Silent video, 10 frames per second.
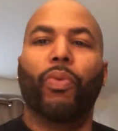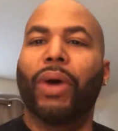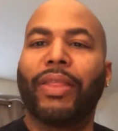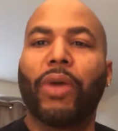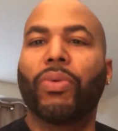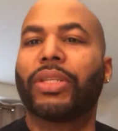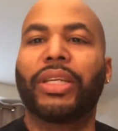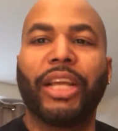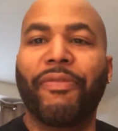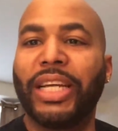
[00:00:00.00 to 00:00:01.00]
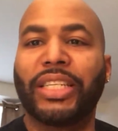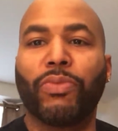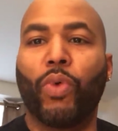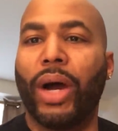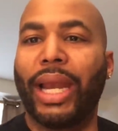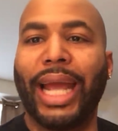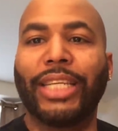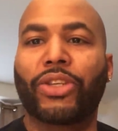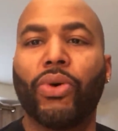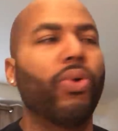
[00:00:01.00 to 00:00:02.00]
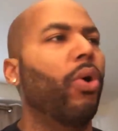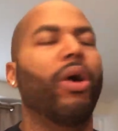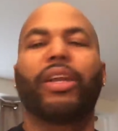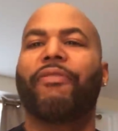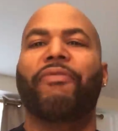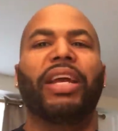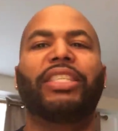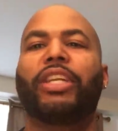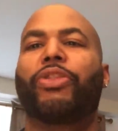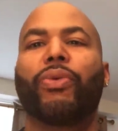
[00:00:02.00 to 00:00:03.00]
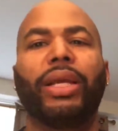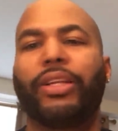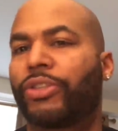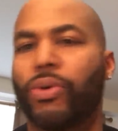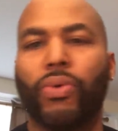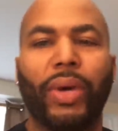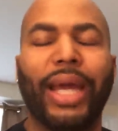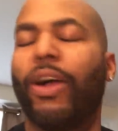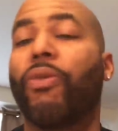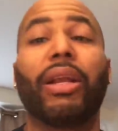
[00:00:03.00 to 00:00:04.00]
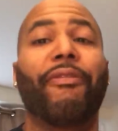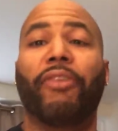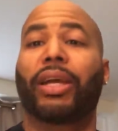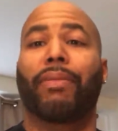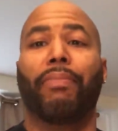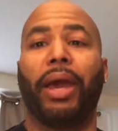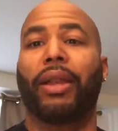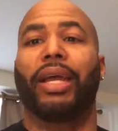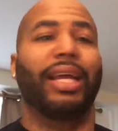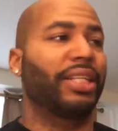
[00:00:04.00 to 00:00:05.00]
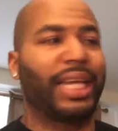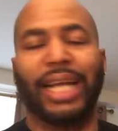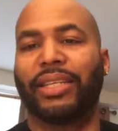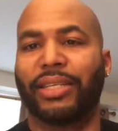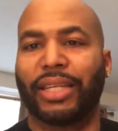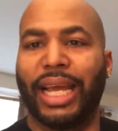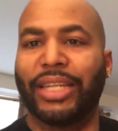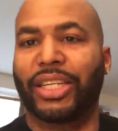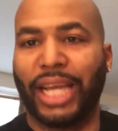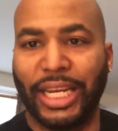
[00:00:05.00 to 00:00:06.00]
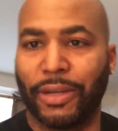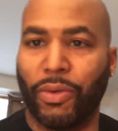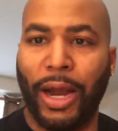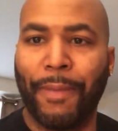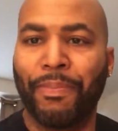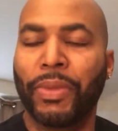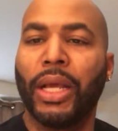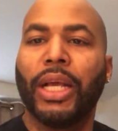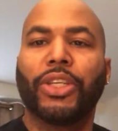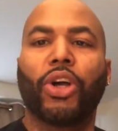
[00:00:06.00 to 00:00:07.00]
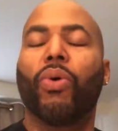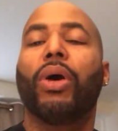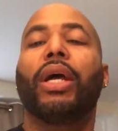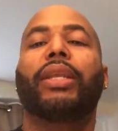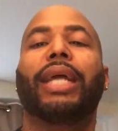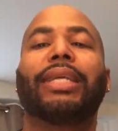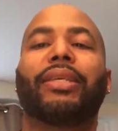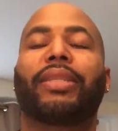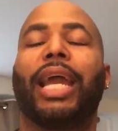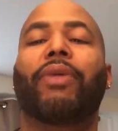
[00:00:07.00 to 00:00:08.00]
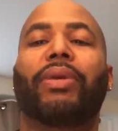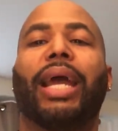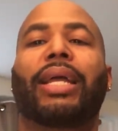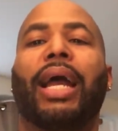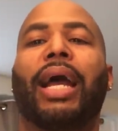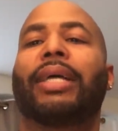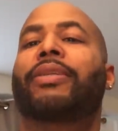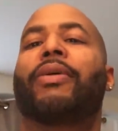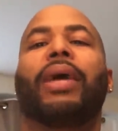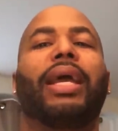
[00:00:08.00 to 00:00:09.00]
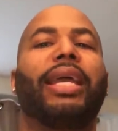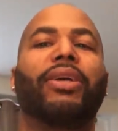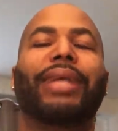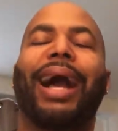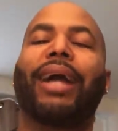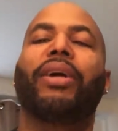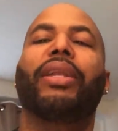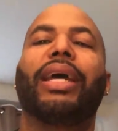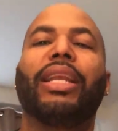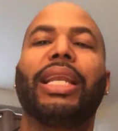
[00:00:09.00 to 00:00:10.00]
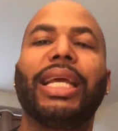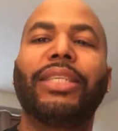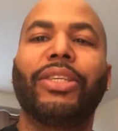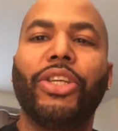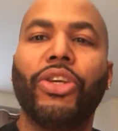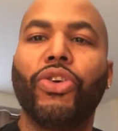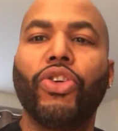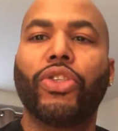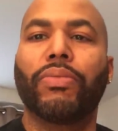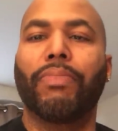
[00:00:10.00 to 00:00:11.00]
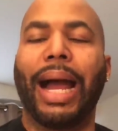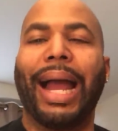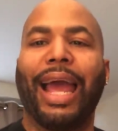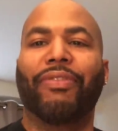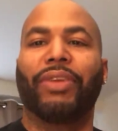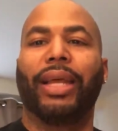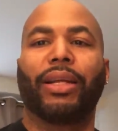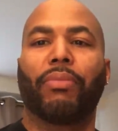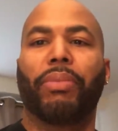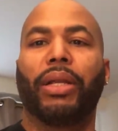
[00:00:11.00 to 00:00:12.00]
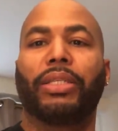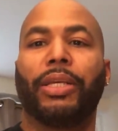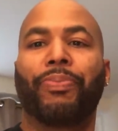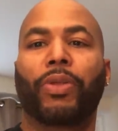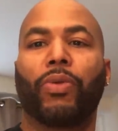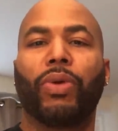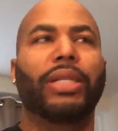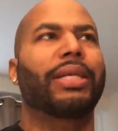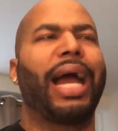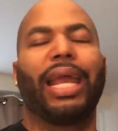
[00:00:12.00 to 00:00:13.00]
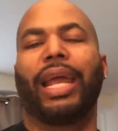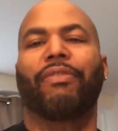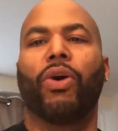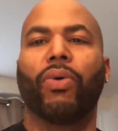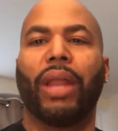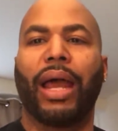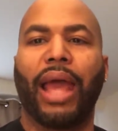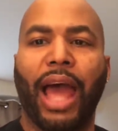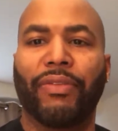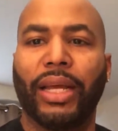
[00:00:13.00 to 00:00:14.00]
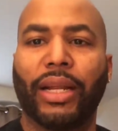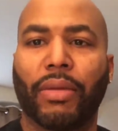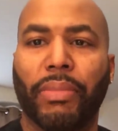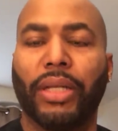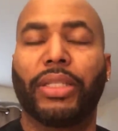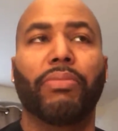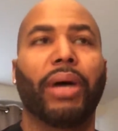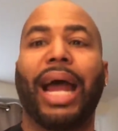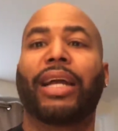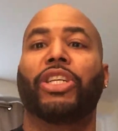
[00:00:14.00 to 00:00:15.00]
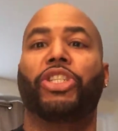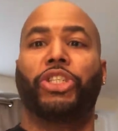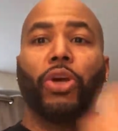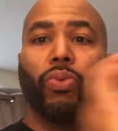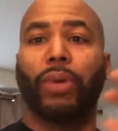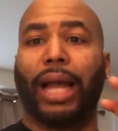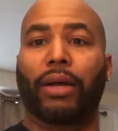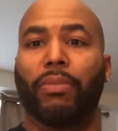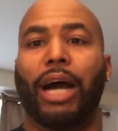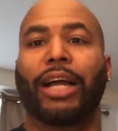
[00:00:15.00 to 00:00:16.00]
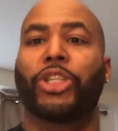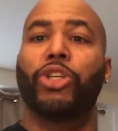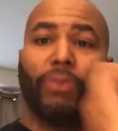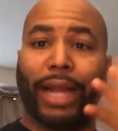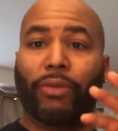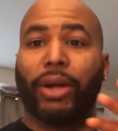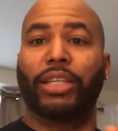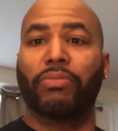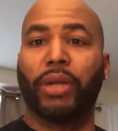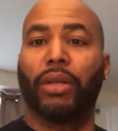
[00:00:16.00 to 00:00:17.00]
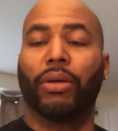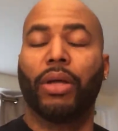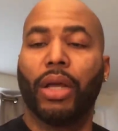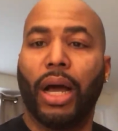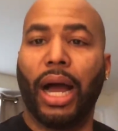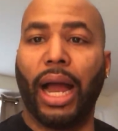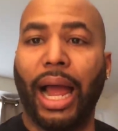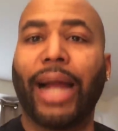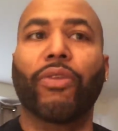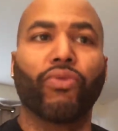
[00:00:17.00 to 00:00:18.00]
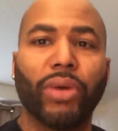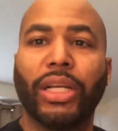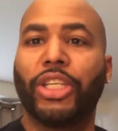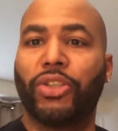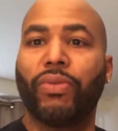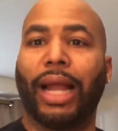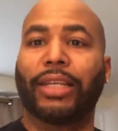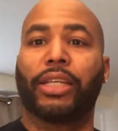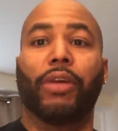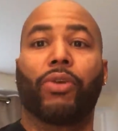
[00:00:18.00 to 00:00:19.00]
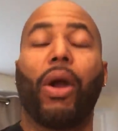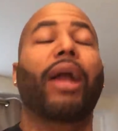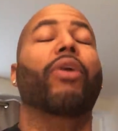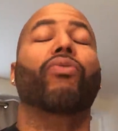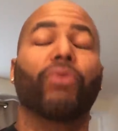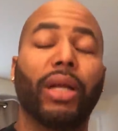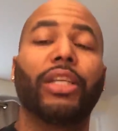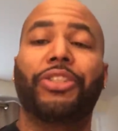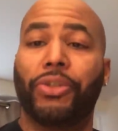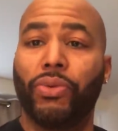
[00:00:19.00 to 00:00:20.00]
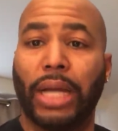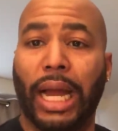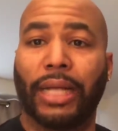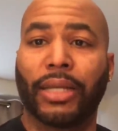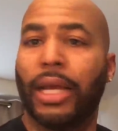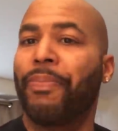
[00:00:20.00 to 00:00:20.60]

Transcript: whether it was a division 1a school or a division 3 school it don't really fucking matter education is an education right so that's the thing with that guys is I could at least use my athletic ability, which I ain't have a whole lot of athletic ability, but I could shoot like a I could shoot like Reggie Miller. I, I could really shoot like Steph Curry. I could really shoot, guys.